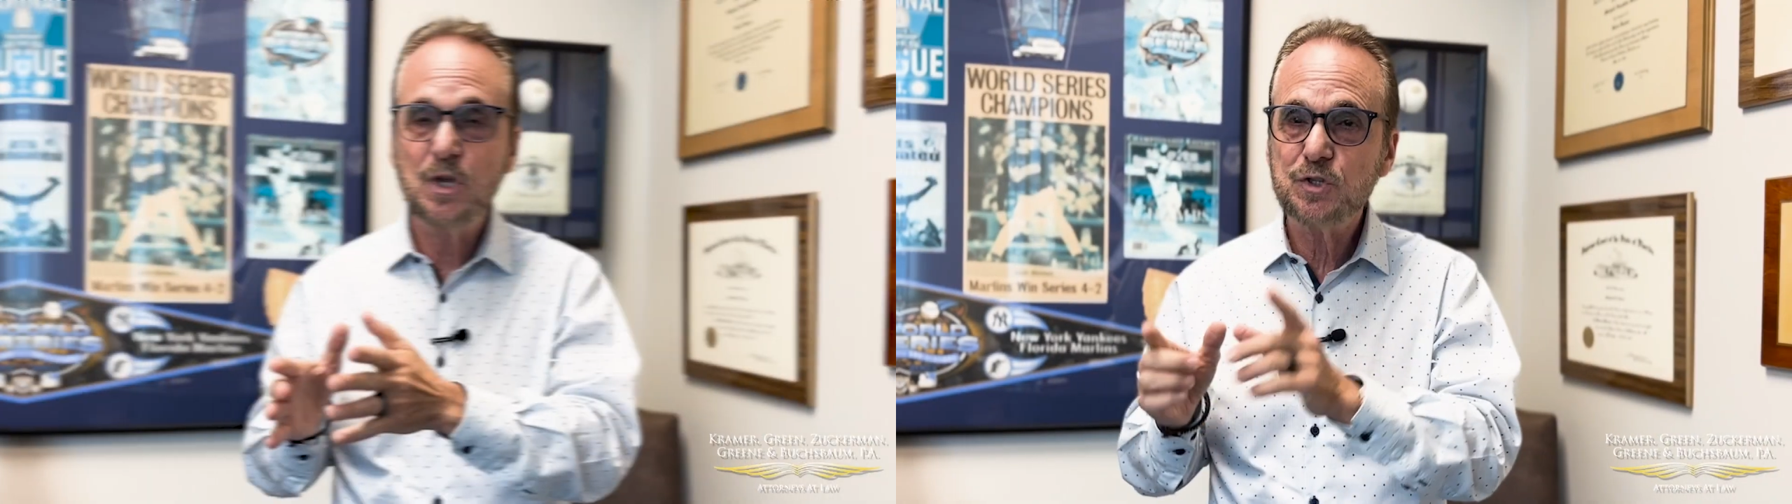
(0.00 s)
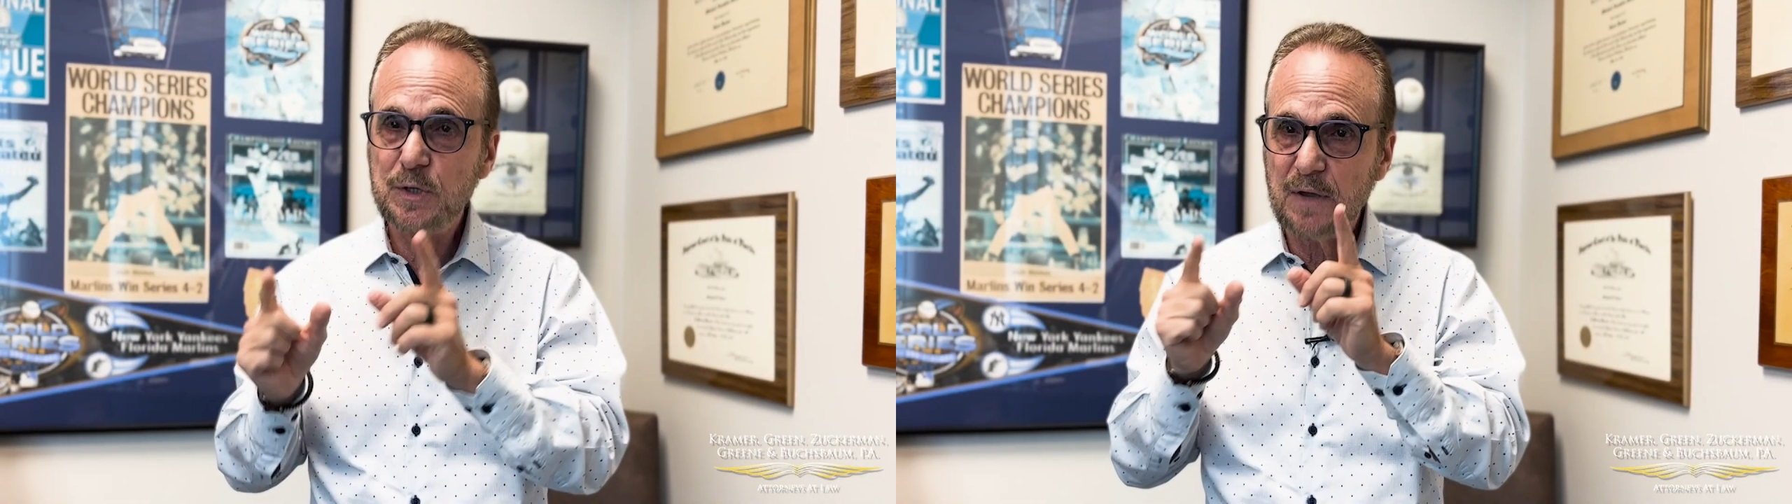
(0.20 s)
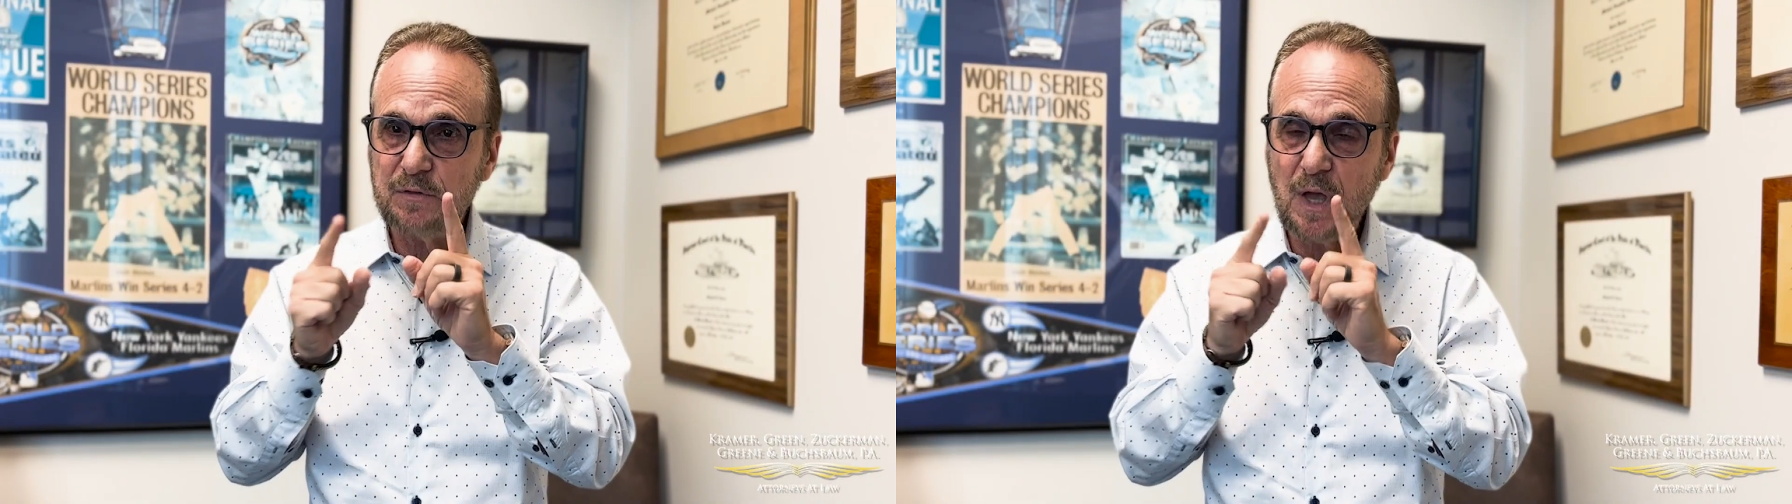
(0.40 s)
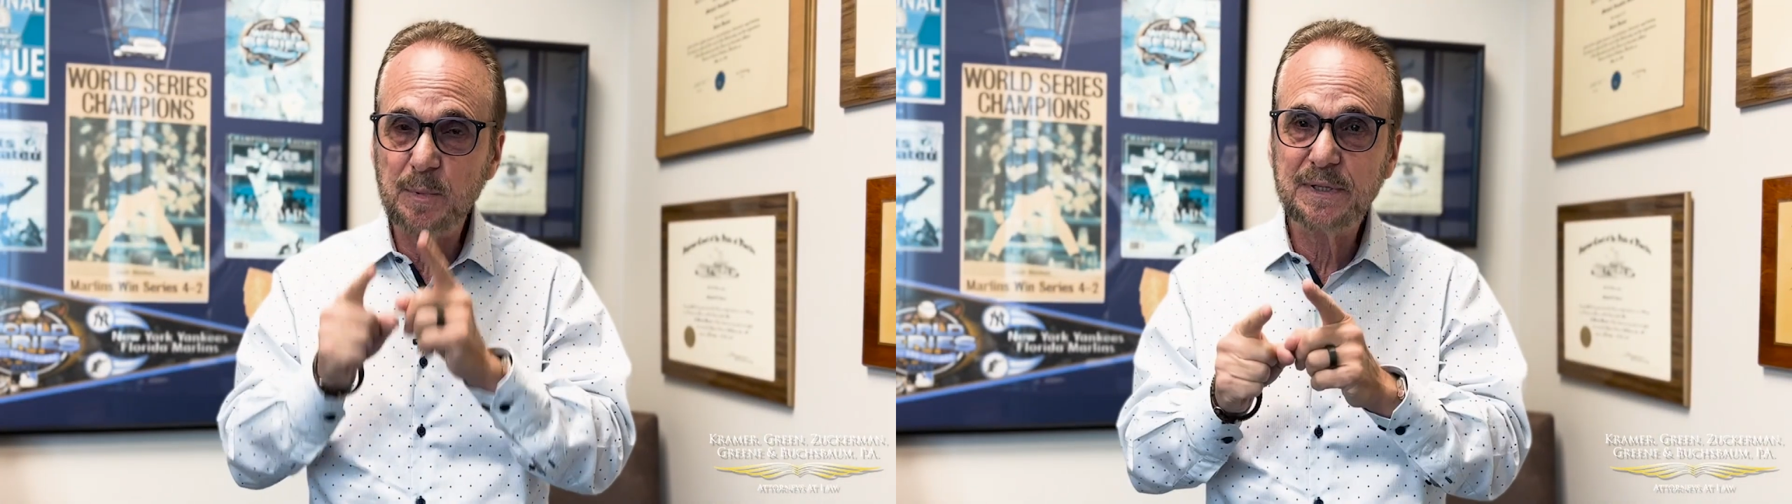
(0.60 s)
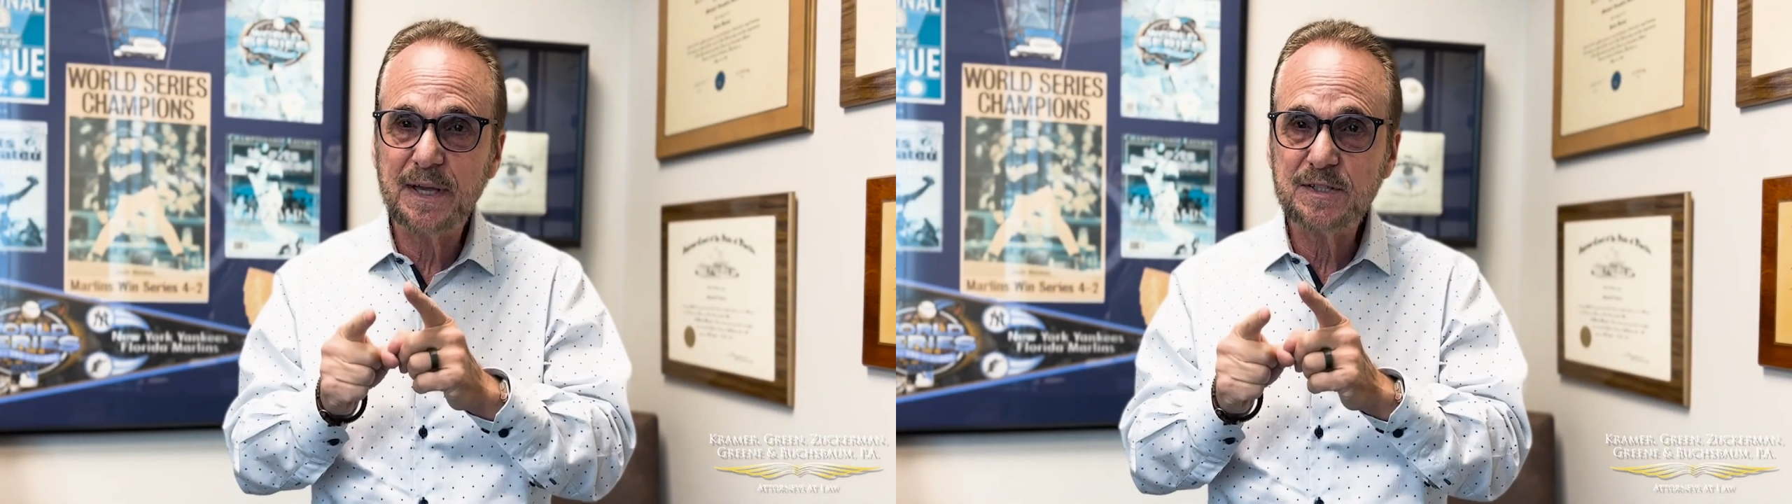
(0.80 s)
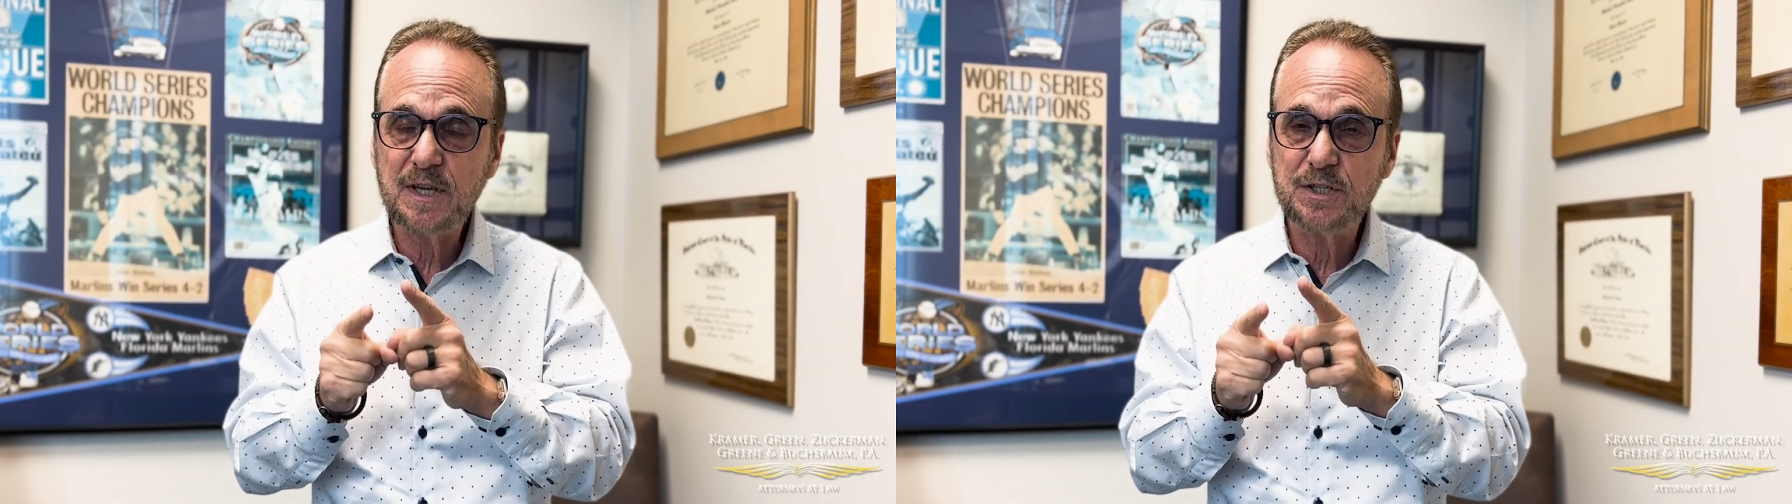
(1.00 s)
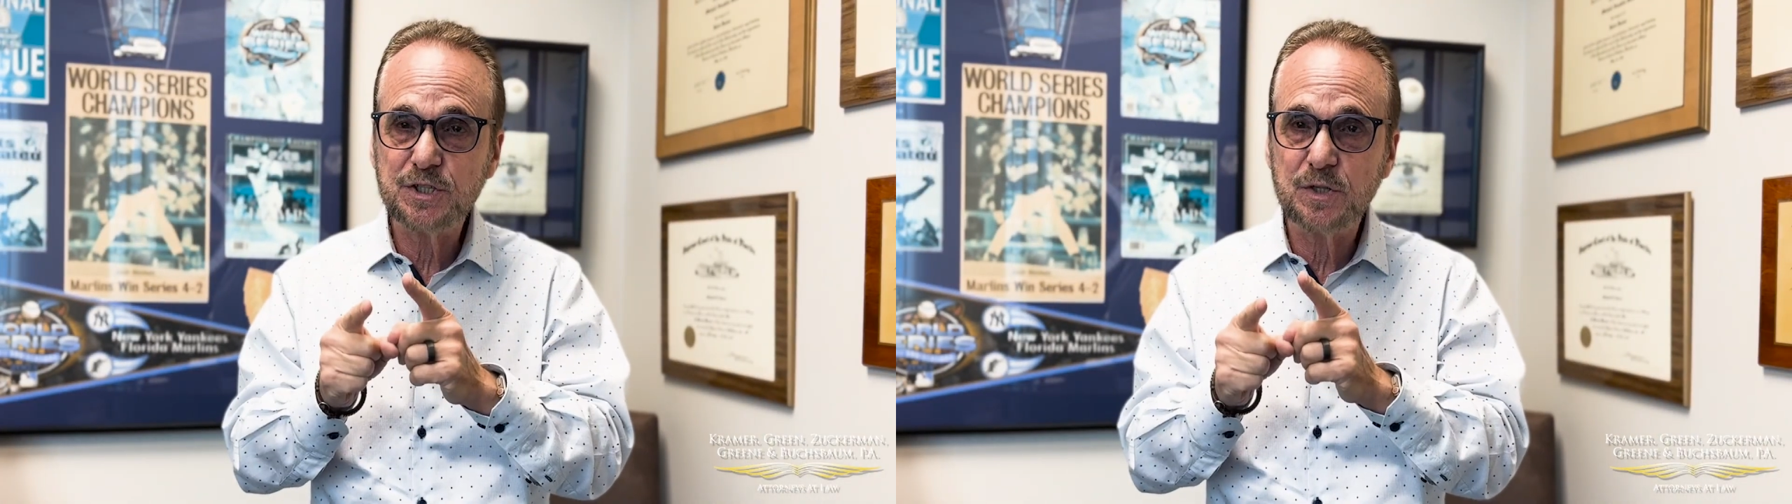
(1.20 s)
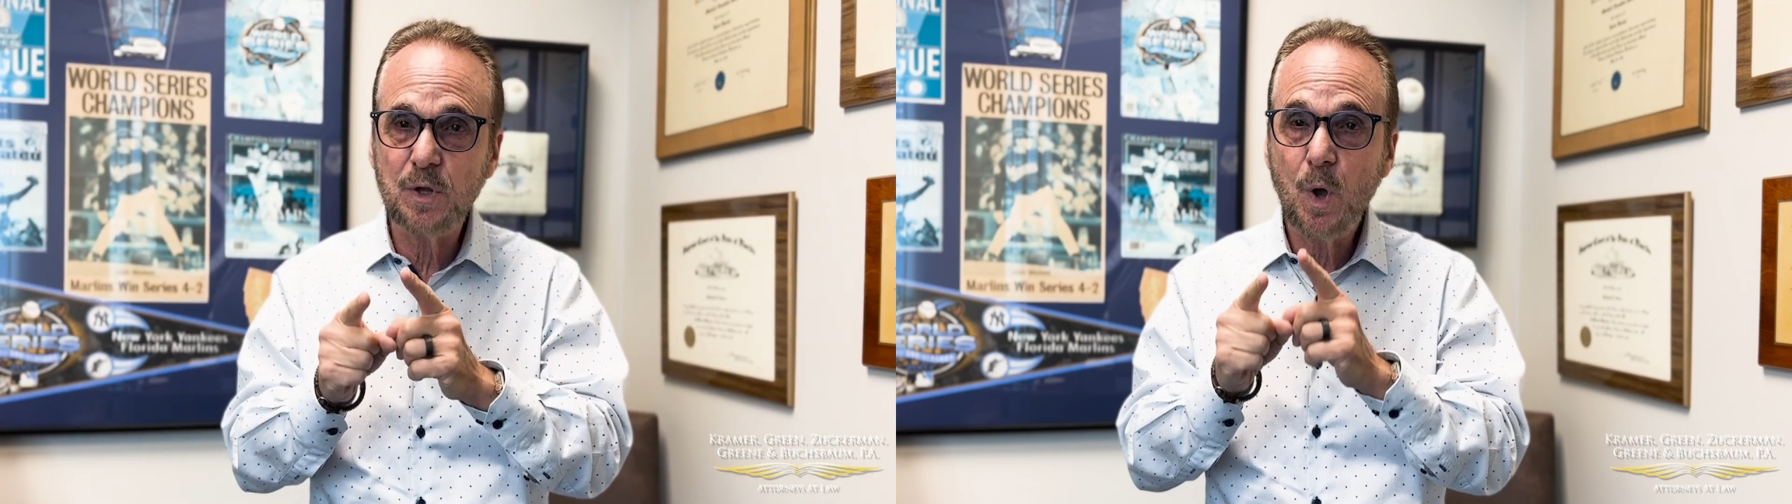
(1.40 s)
So you have double
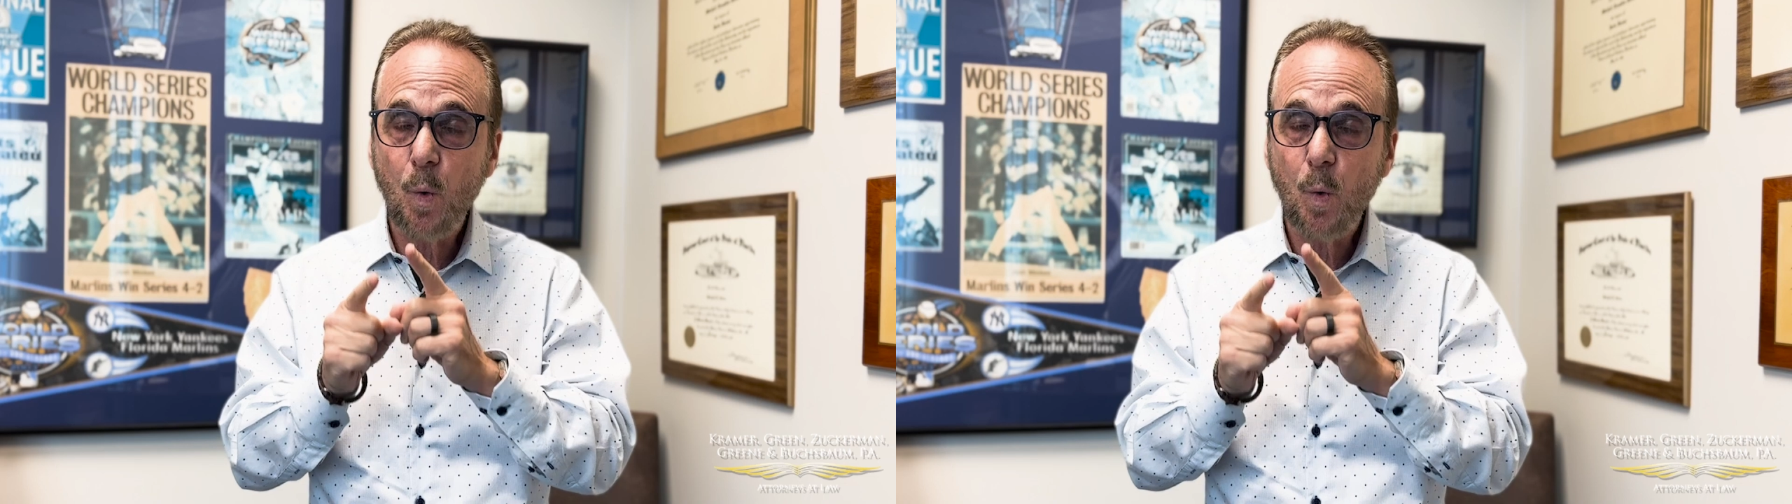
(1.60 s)
taxation,